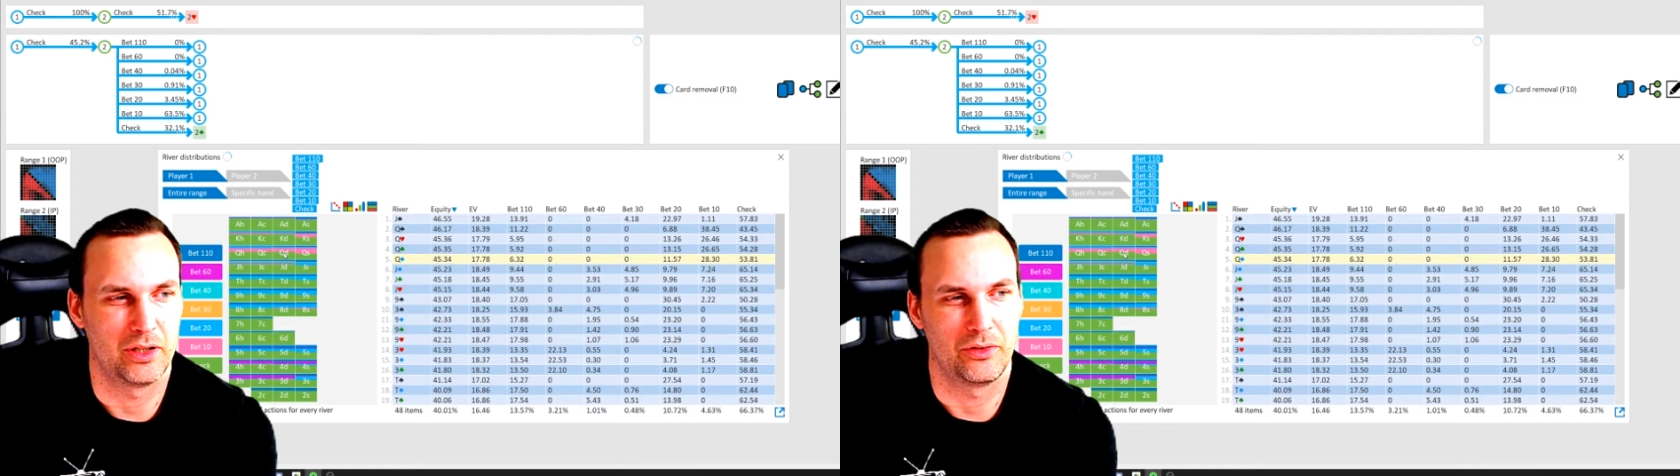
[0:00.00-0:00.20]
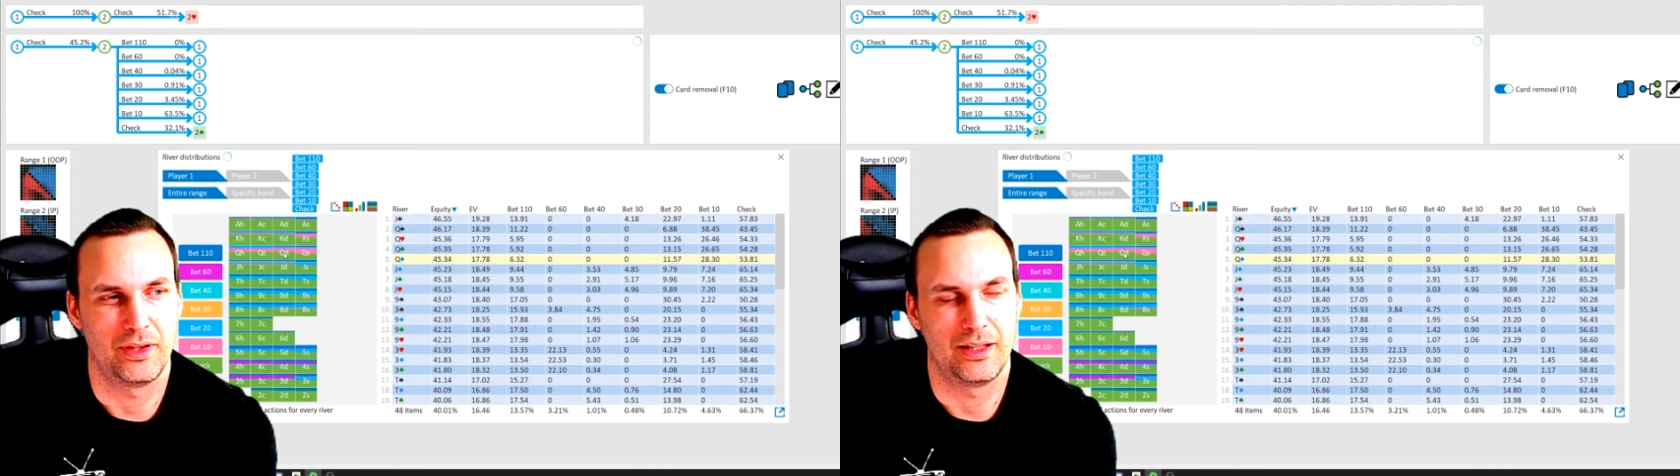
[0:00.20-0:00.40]

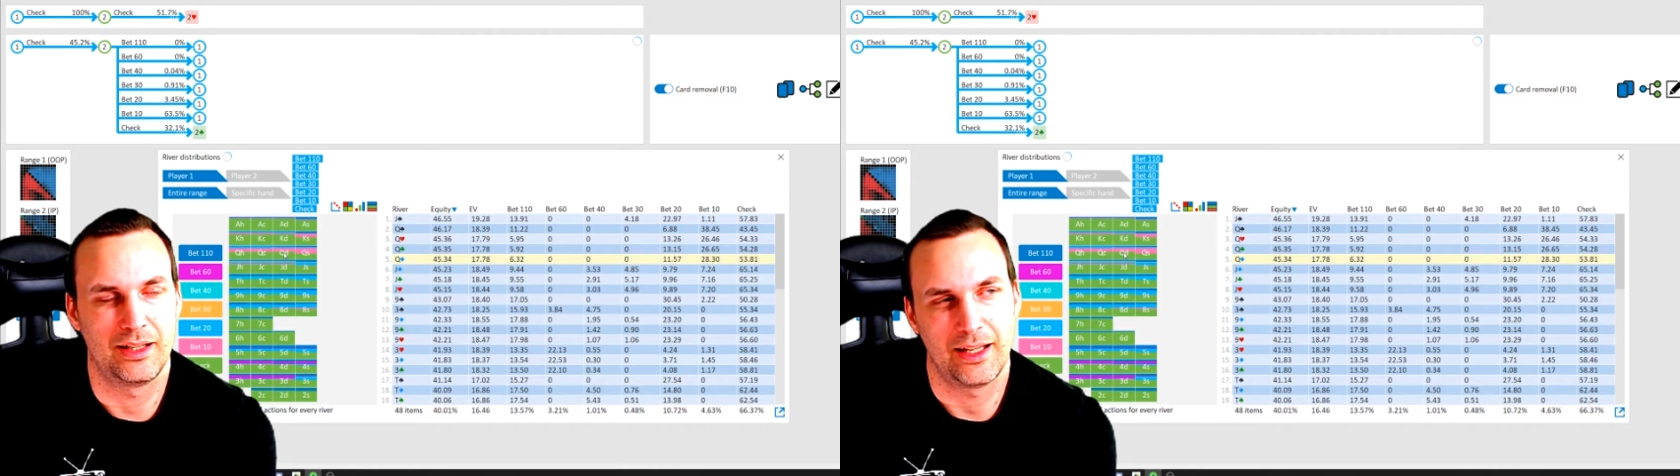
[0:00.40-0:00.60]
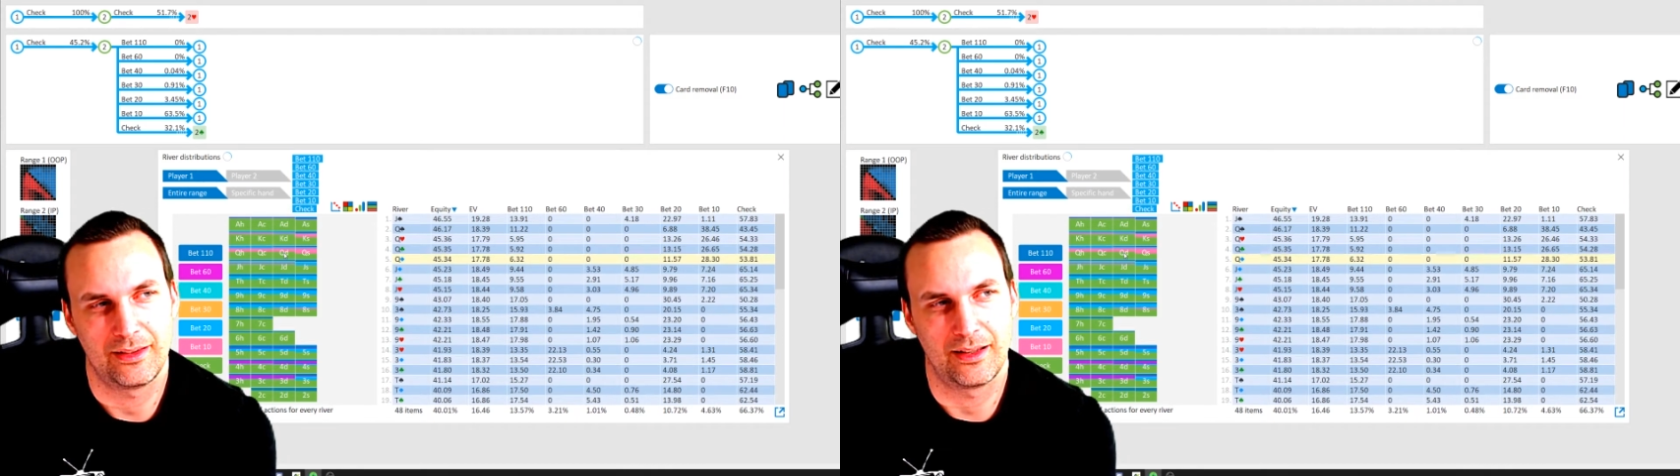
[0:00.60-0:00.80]
of the
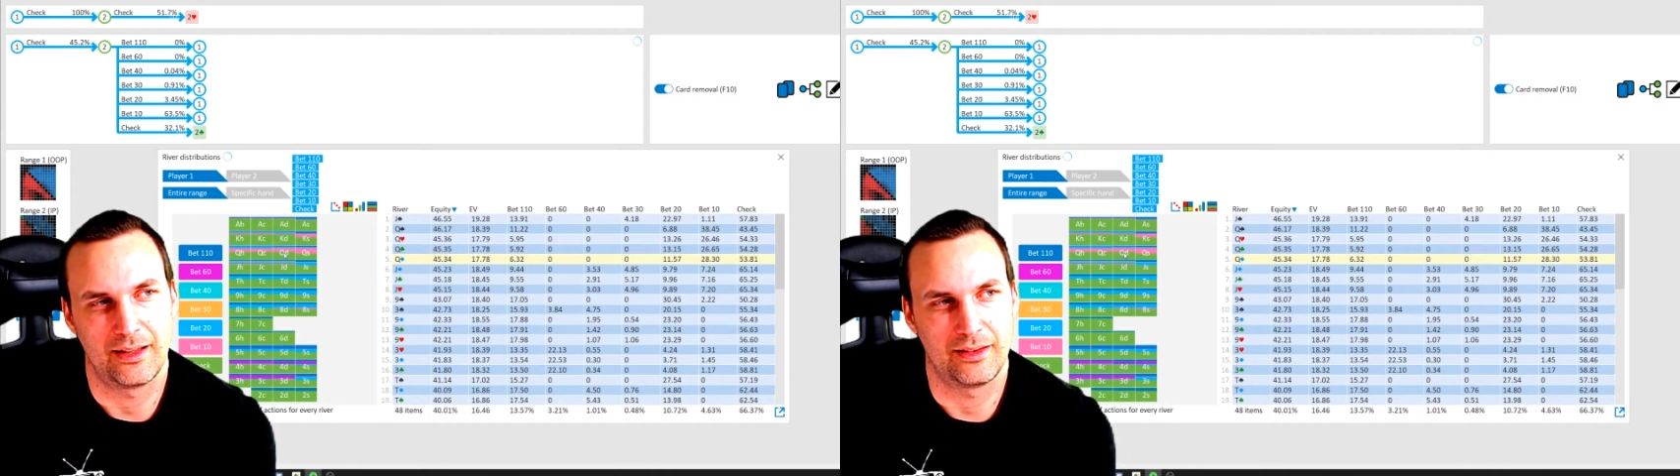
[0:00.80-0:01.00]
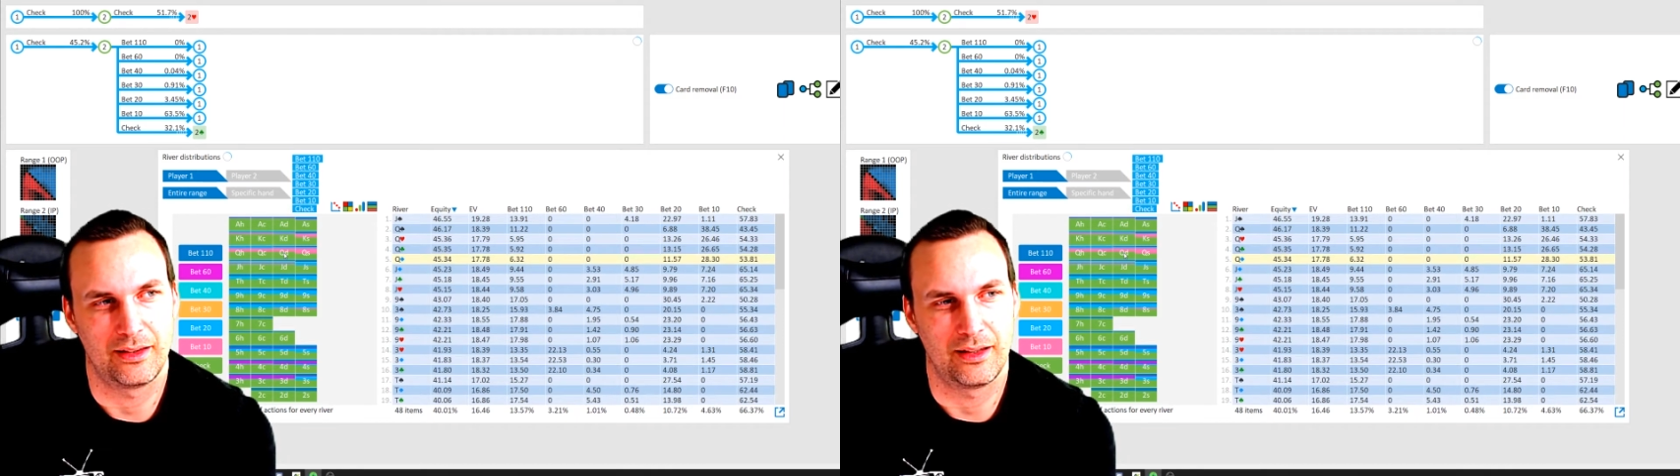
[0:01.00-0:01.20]
10
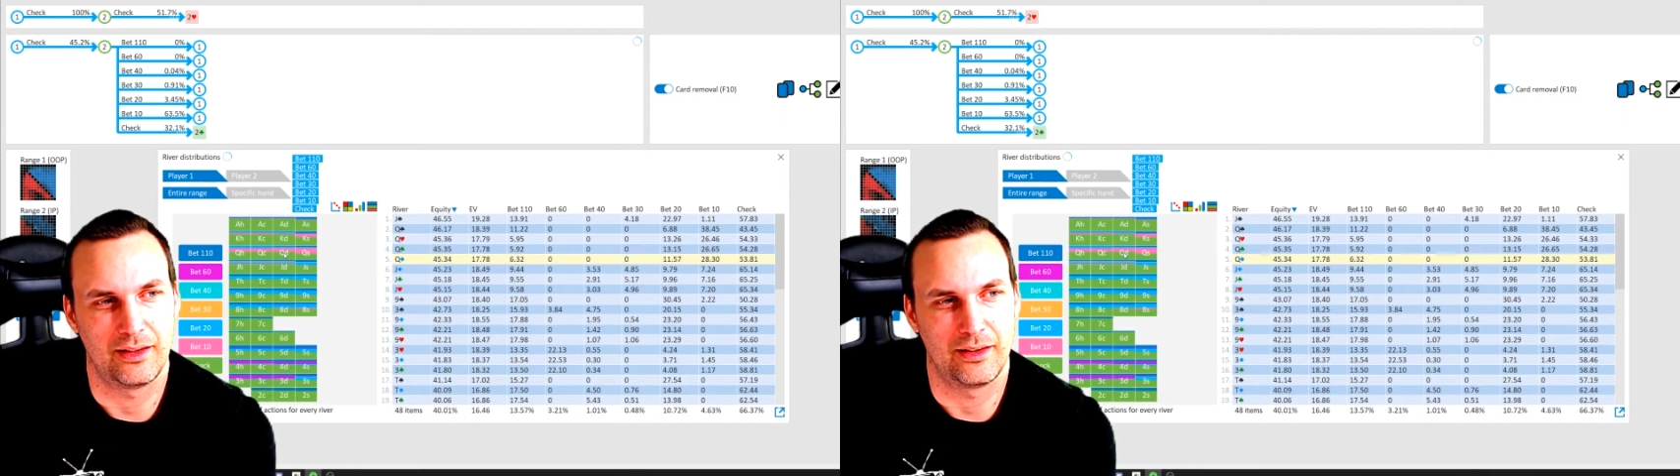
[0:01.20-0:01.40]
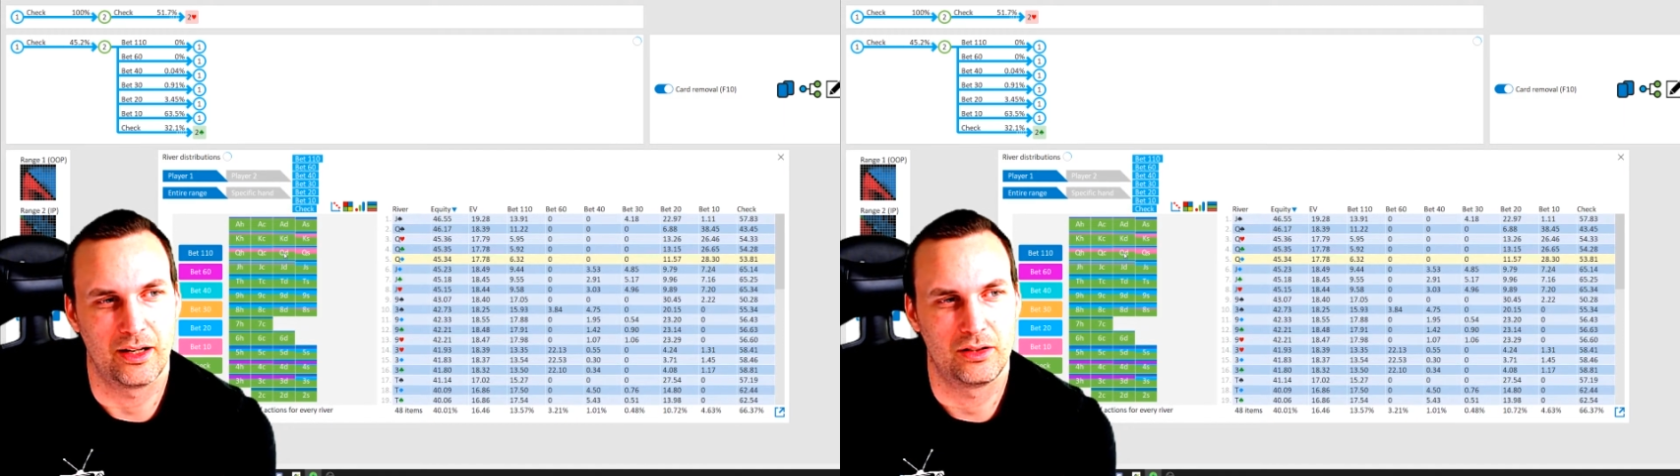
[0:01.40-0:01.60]
sizing in
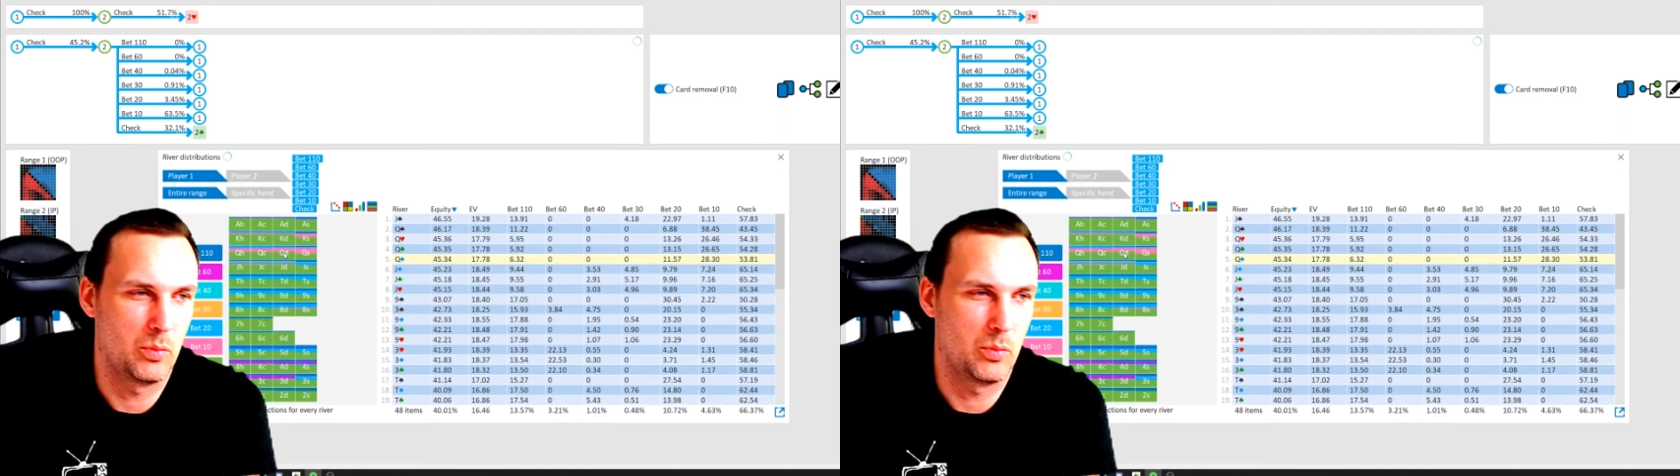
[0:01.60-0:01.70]
there.